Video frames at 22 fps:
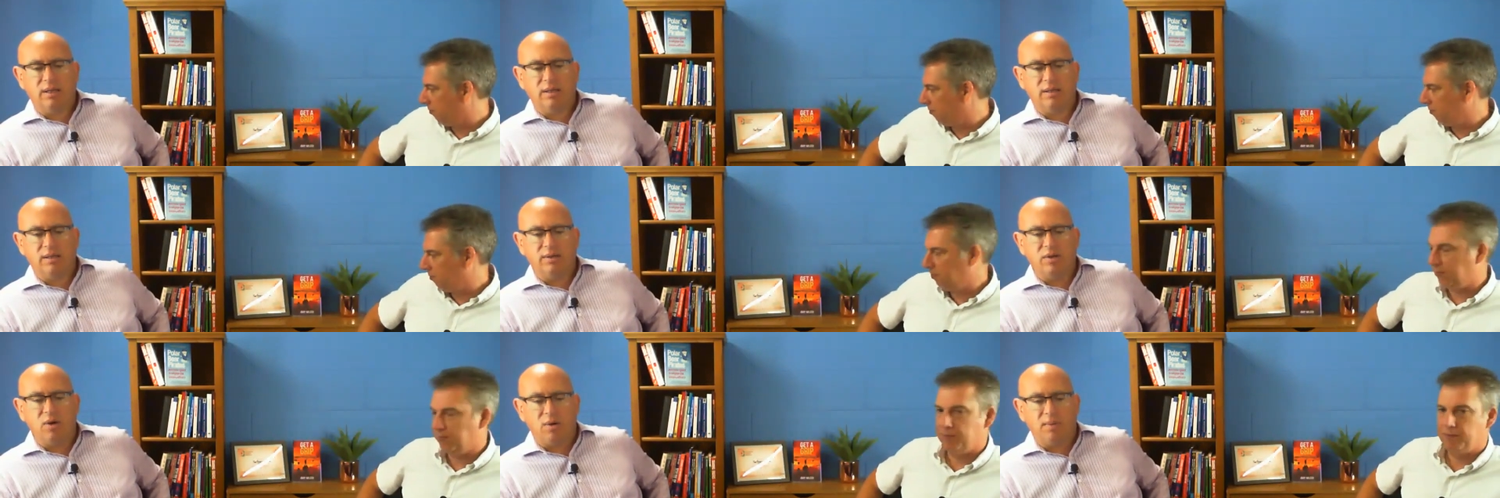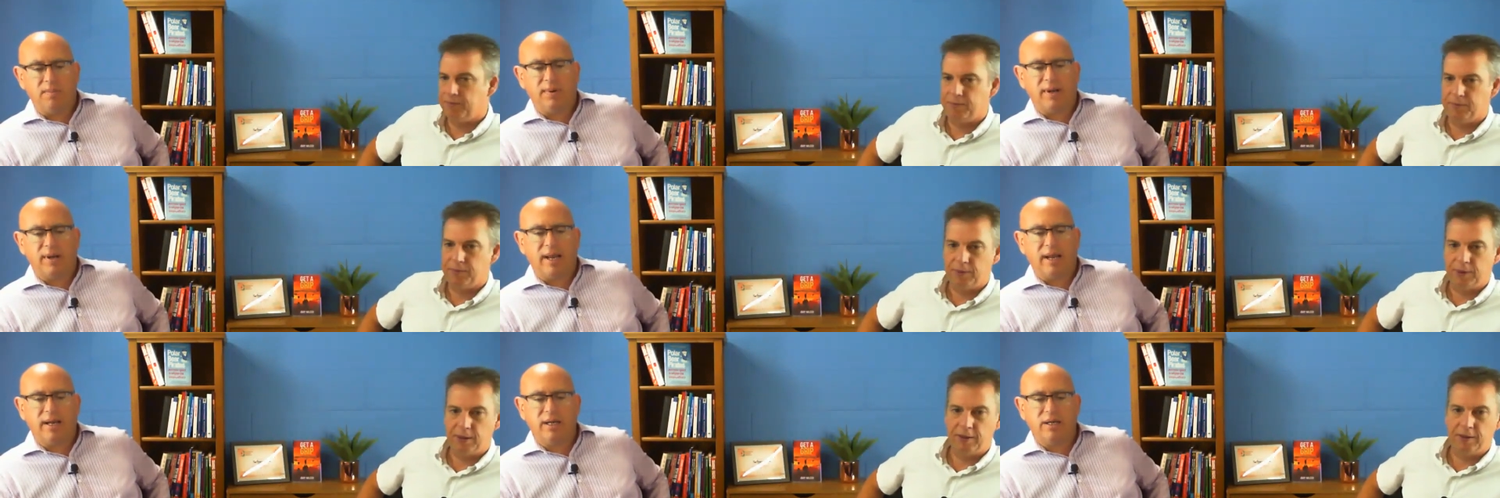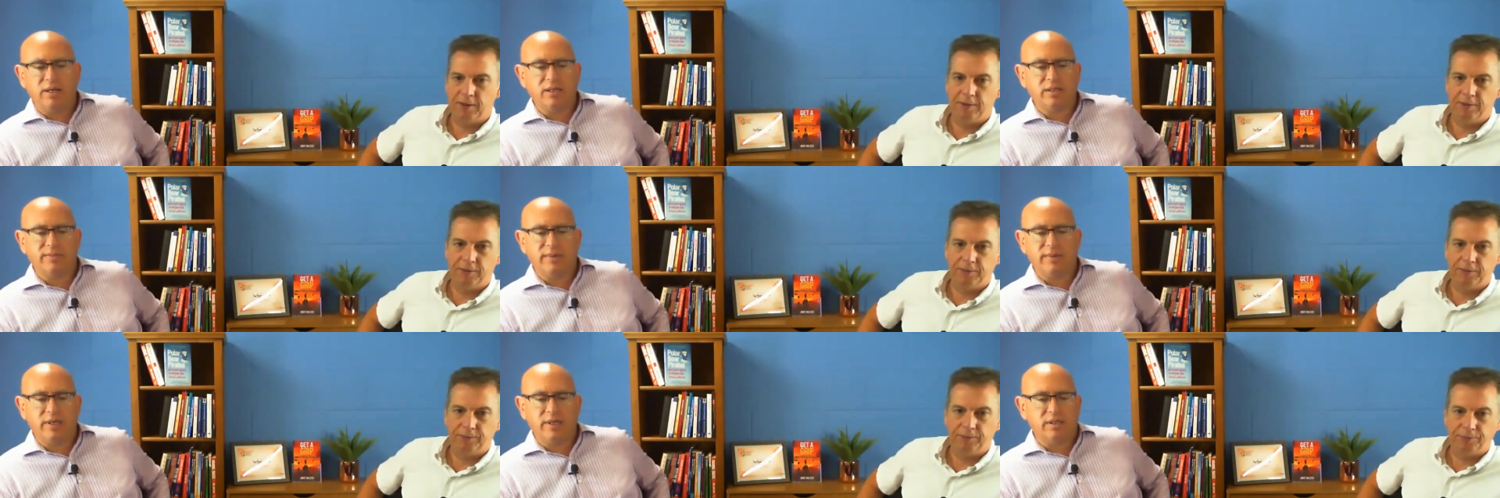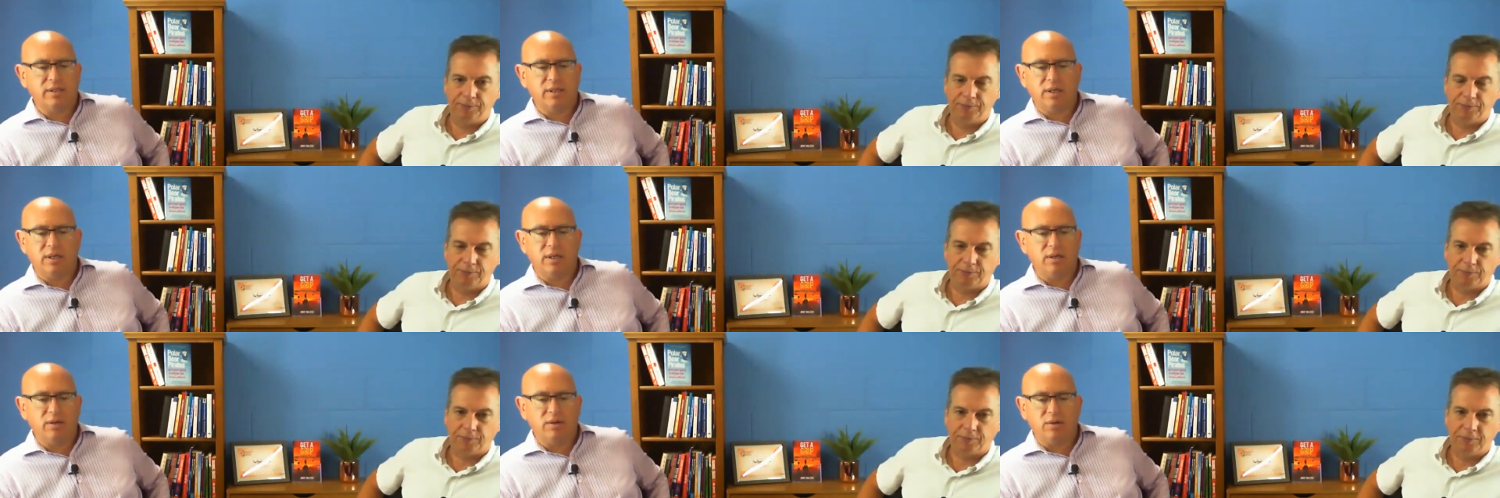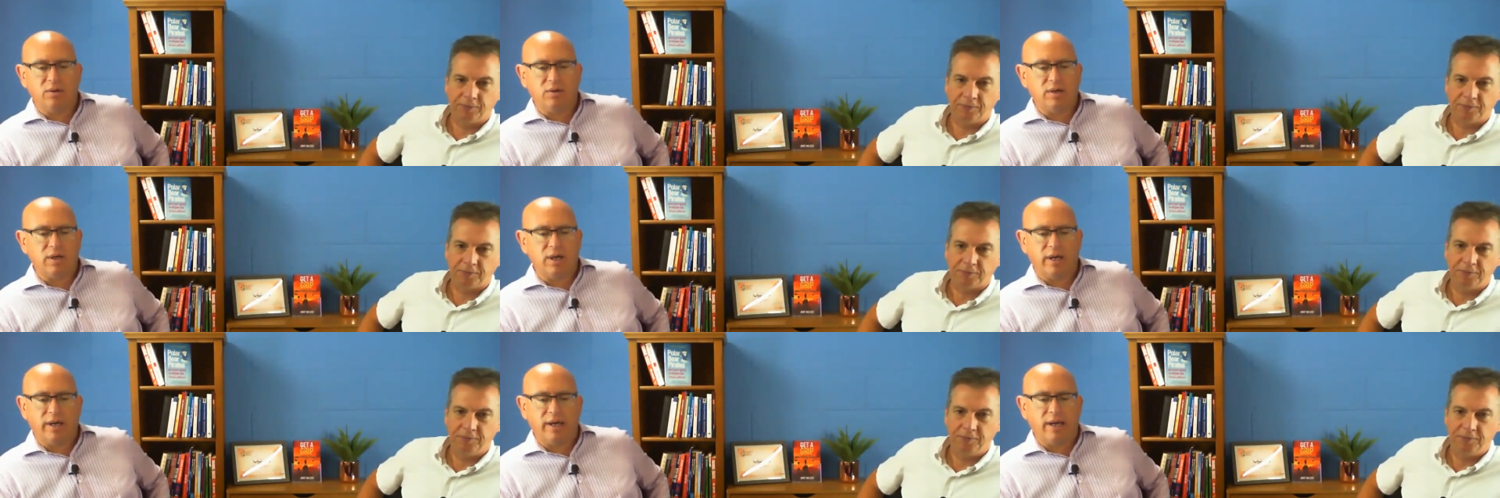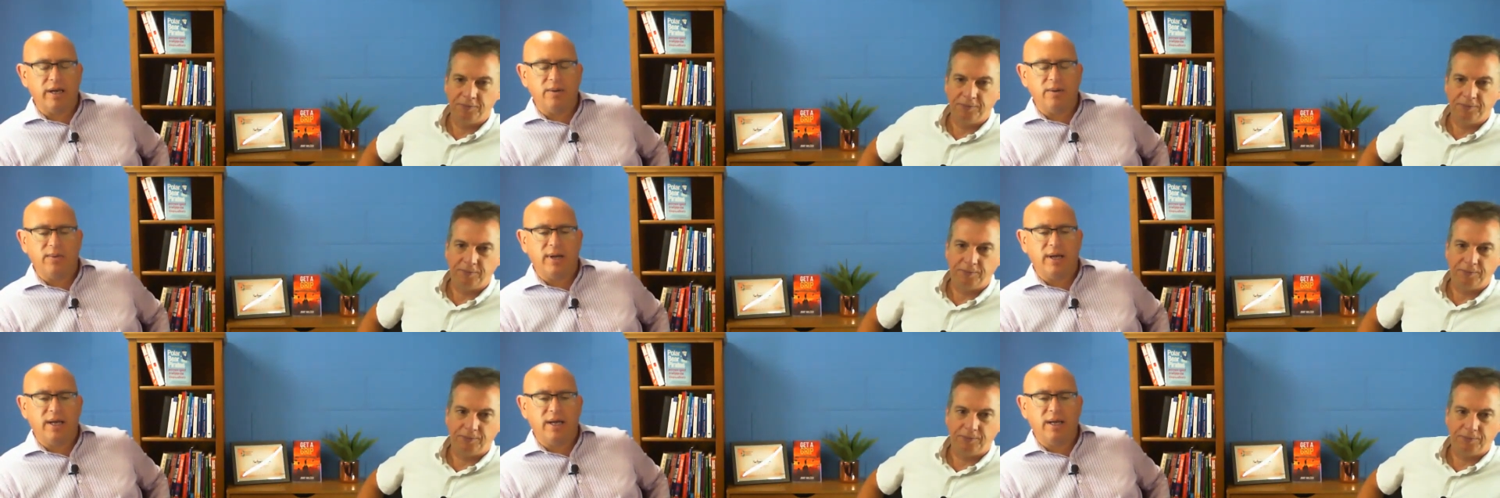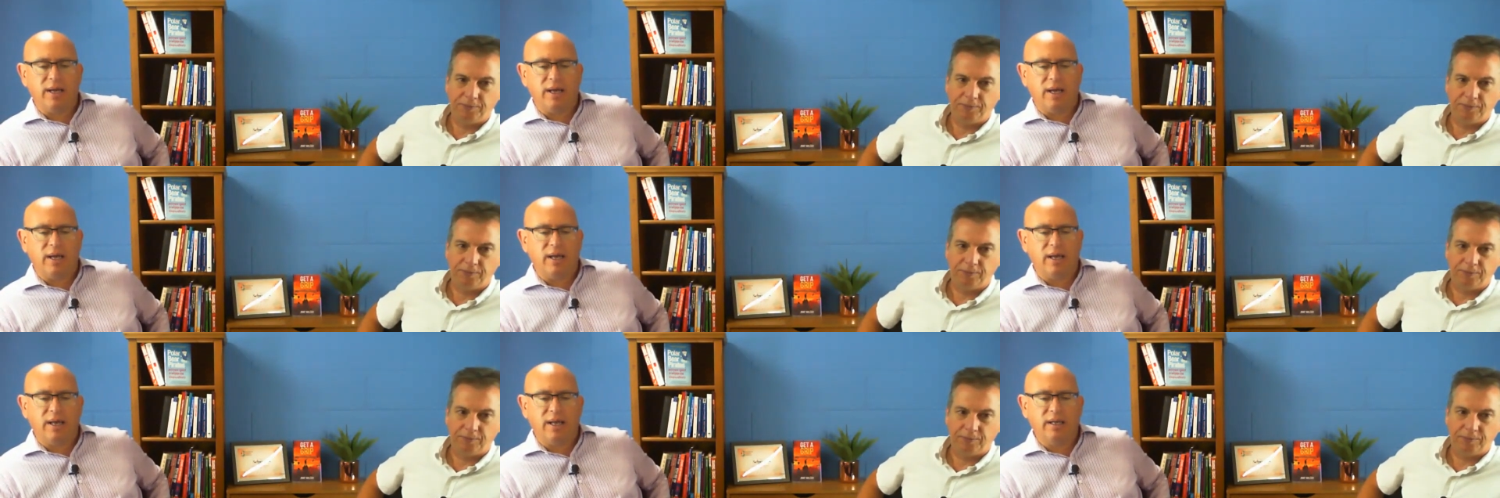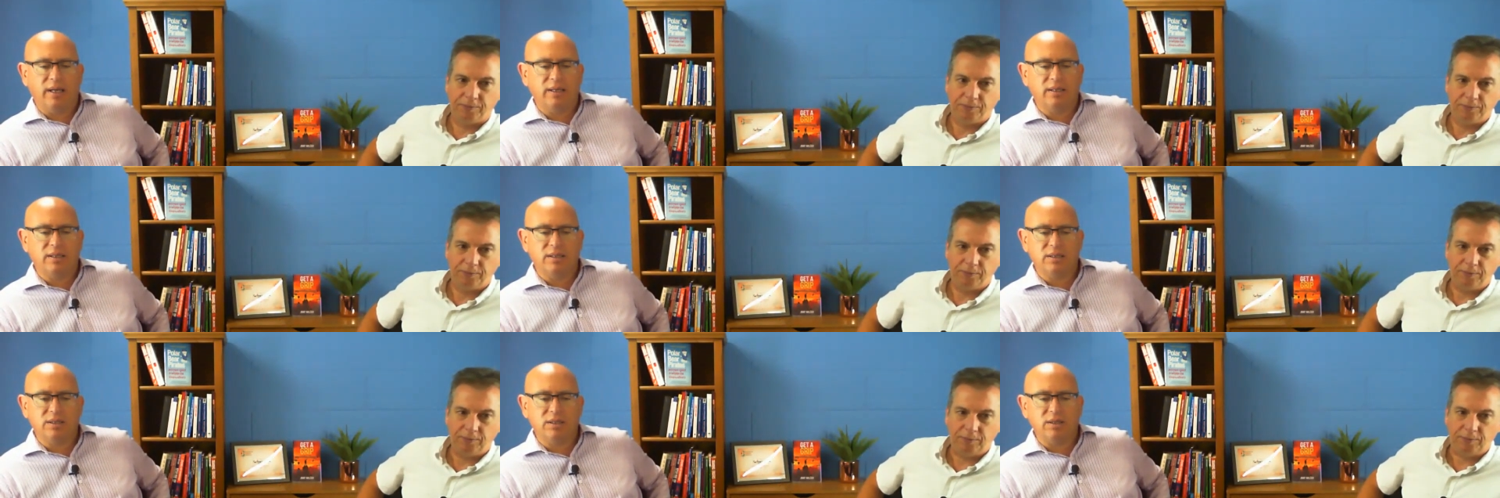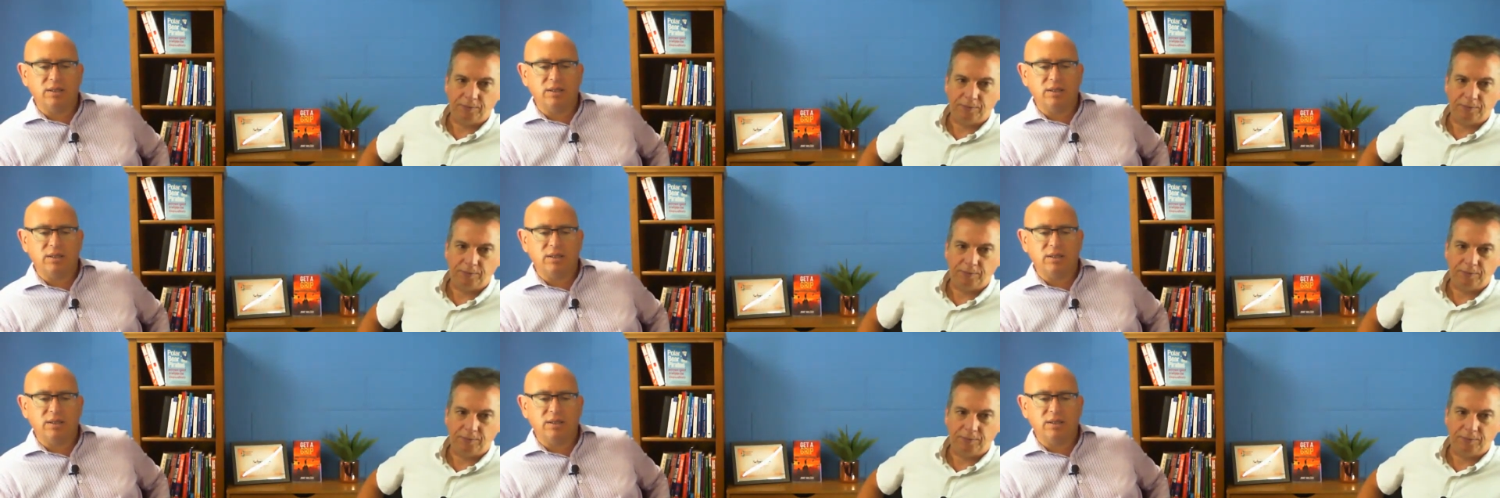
Speaker 1: not planning just means that you're not going anywhere and